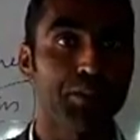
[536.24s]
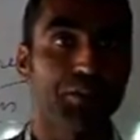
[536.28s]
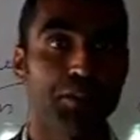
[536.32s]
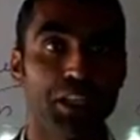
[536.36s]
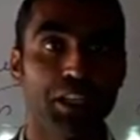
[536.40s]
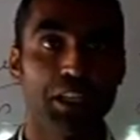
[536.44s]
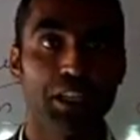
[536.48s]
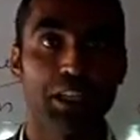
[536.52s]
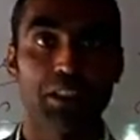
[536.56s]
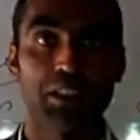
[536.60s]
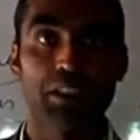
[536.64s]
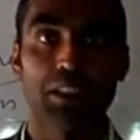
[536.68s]
is
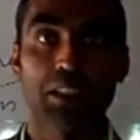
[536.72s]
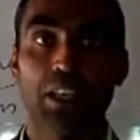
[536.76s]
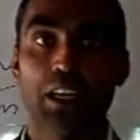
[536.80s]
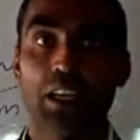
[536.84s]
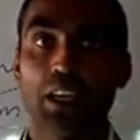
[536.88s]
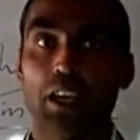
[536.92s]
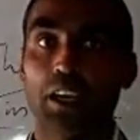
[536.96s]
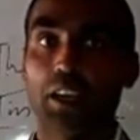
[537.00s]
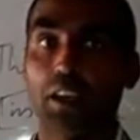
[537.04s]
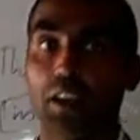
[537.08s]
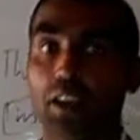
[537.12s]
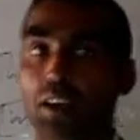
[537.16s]

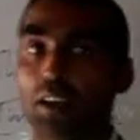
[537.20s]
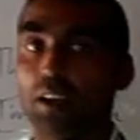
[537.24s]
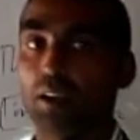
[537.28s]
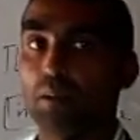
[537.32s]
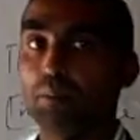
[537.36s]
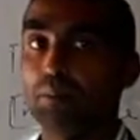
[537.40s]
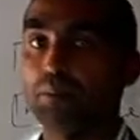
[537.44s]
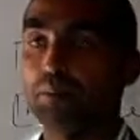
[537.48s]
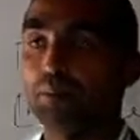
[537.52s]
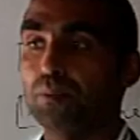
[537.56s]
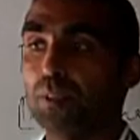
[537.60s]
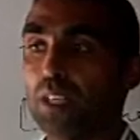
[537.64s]
between
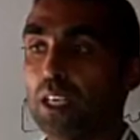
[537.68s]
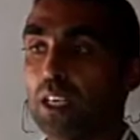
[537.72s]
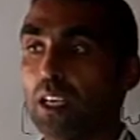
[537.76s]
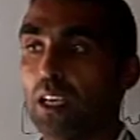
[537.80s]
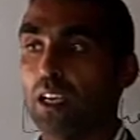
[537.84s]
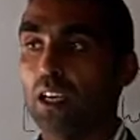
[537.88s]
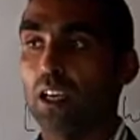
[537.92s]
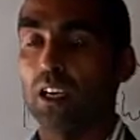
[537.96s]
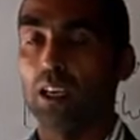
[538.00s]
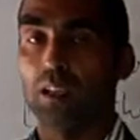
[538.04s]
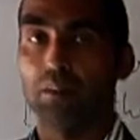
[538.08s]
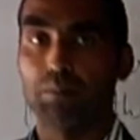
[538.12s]

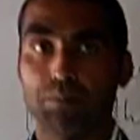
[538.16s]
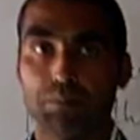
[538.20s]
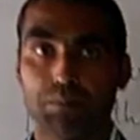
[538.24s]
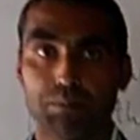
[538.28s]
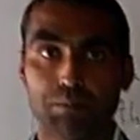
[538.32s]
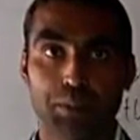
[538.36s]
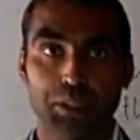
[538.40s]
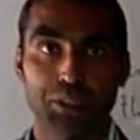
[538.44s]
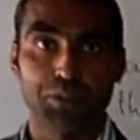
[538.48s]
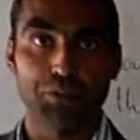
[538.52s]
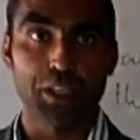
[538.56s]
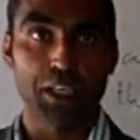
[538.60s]

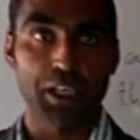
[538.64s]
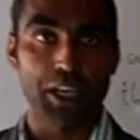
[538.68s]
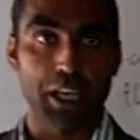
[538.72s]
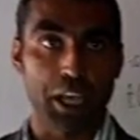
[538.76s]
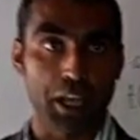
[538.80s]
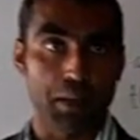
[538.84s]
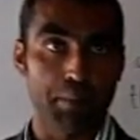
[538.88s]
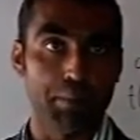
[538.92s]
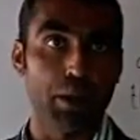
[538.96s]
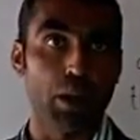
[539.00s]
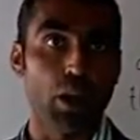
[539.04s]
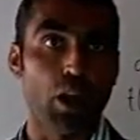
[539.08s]

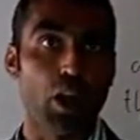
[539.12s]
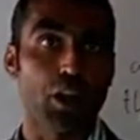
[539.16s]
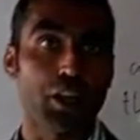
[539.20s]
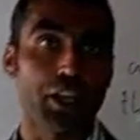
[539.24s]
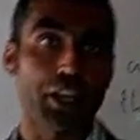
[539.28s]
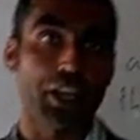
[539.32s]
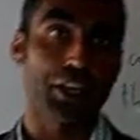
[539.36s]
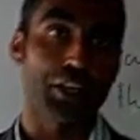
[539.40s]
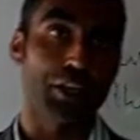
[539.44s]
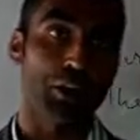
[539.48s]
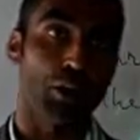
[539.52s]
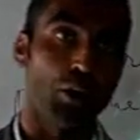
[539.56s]
A
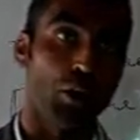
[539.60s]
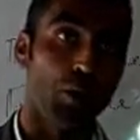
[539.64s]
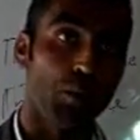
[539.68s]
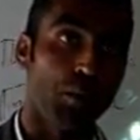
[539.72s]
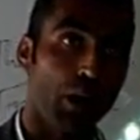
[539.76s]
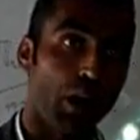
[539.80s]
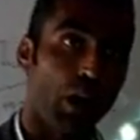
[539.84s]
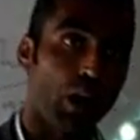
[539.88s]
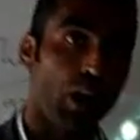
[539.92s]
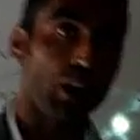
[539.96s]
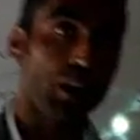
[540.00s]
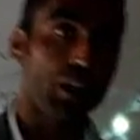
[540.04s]
block and
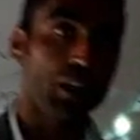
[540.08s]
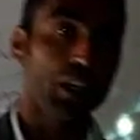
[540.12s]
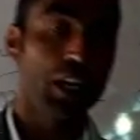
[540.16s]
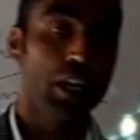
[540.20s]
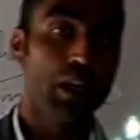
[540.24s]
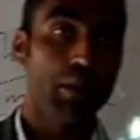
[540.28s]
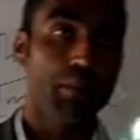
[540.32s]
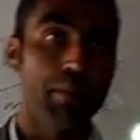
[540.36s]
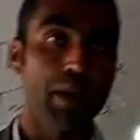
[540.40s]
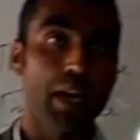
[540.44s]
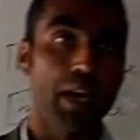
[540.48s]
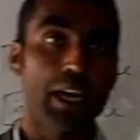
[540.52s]
O
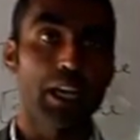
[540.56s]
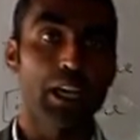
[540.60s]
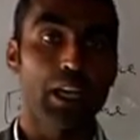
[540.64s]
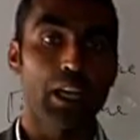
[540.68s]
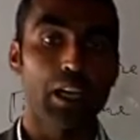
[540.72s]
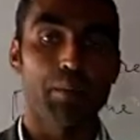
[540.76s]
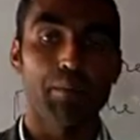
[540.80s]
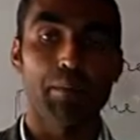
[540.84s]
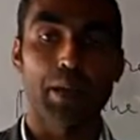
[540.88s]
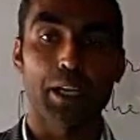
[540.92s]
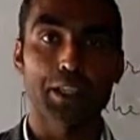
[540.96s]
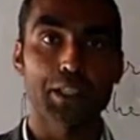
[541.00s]
block.
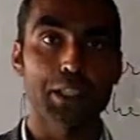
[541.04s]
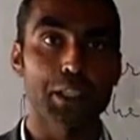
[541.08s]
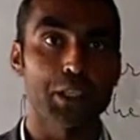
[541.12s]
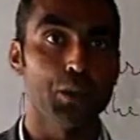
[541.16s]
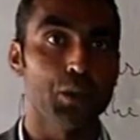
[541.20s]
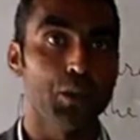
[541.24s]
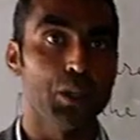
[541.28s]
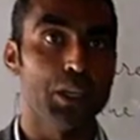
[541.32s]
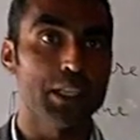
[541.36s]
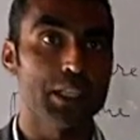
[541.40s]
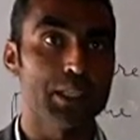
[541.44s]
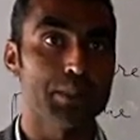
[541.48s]

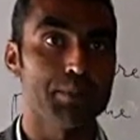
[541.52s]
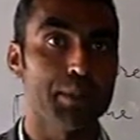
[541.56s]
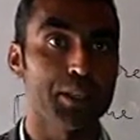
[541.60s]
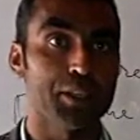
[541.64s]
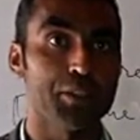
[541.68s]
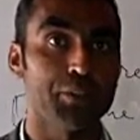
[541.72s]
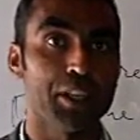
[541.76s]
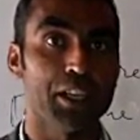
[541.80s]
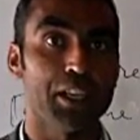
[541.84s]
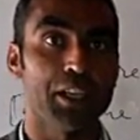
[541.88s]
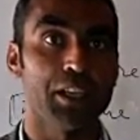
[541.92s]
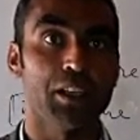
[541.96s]
My school
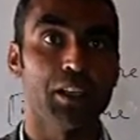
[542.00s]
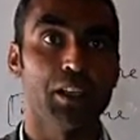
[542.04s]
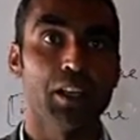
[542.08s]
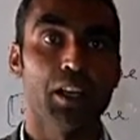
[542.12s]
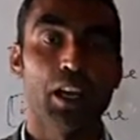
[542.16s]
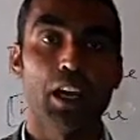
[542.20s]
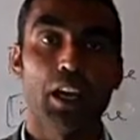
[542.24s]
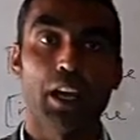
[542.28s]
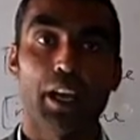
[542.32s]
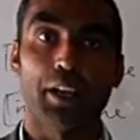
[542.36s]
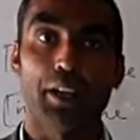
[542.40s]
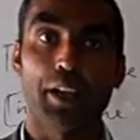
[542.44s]
is
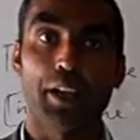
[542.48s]
between